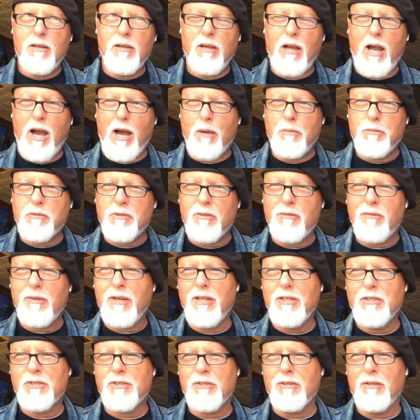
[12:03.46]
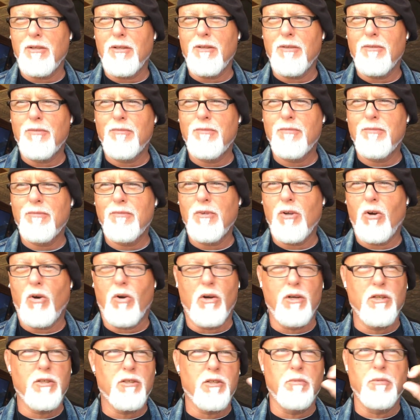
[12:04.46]
observational,
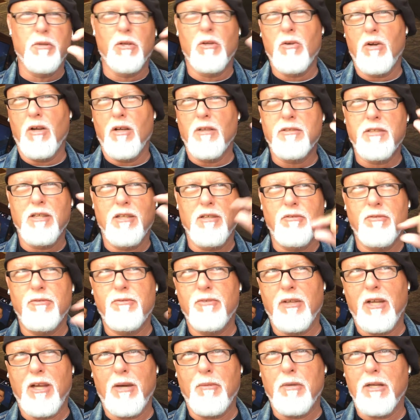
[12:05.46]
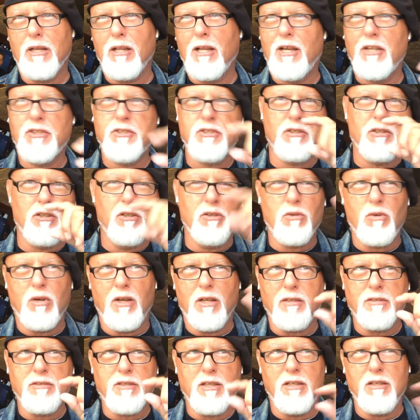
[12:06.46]
or it could be qualitative phenomenological,
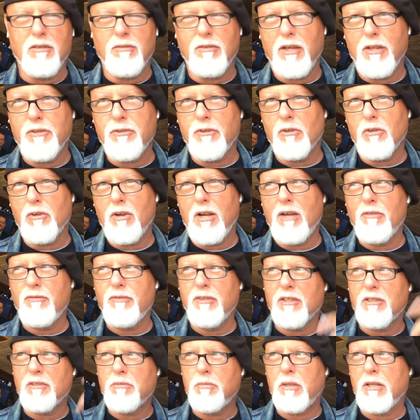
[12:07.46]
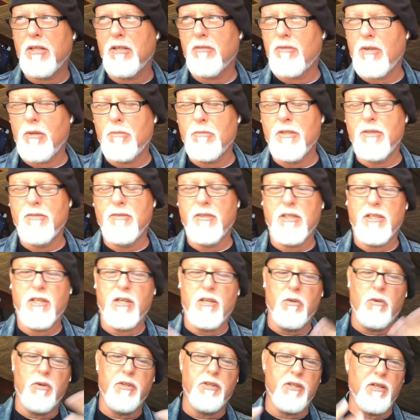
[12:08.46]
qualitative ethnographic, depending if I'm living
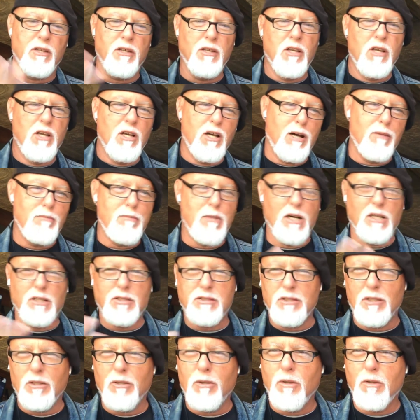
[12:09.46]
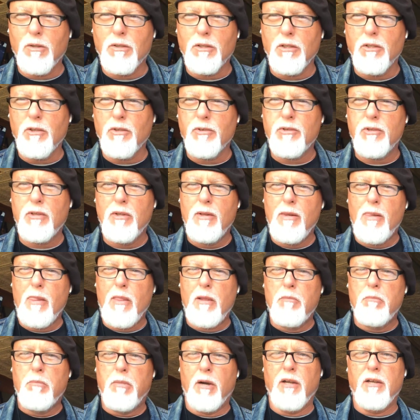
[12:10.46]
here amongst the locals.
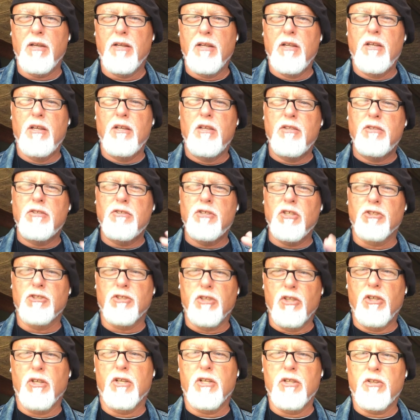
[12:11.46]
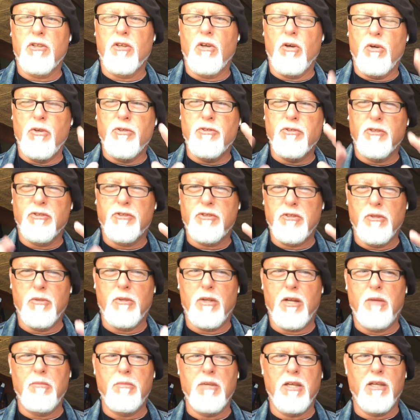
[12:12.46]
But just look at those, you'll see
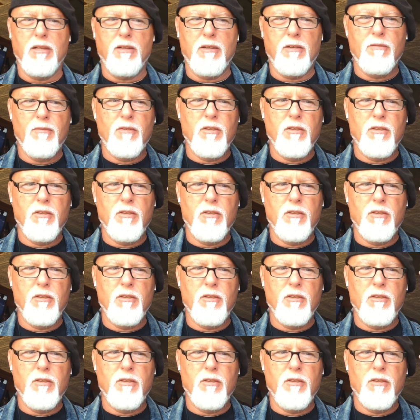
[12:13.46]
what I mean.